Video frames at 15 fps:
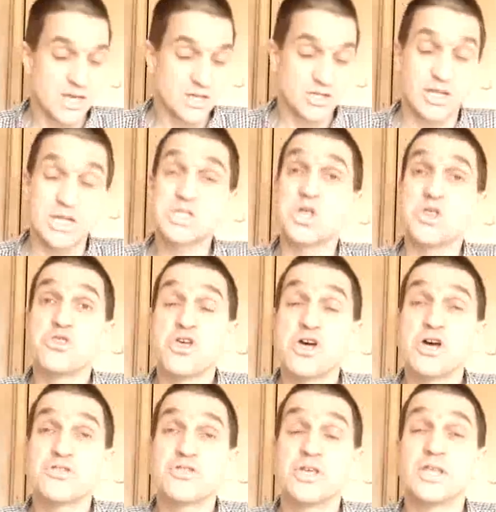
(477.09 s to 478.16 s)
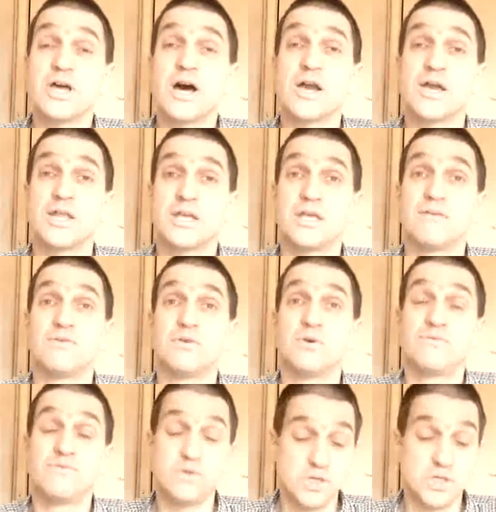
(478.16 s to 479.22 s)
So that's the third thing that I'm going to give you.
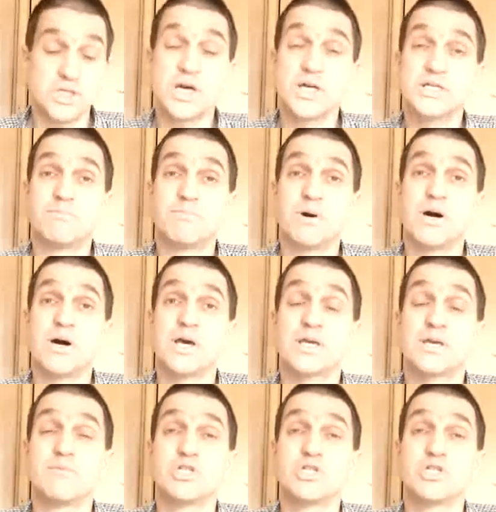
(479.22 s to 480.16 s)
If you decide to buy